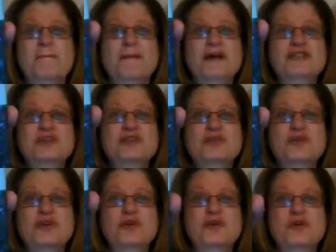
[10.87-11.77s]

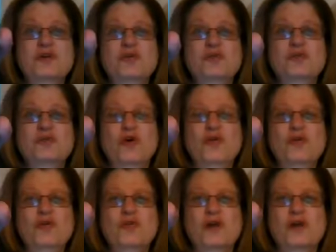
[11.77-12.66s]
Magical Unicorns
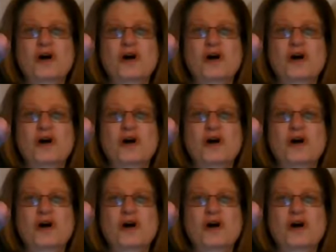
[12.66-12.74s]
Oracle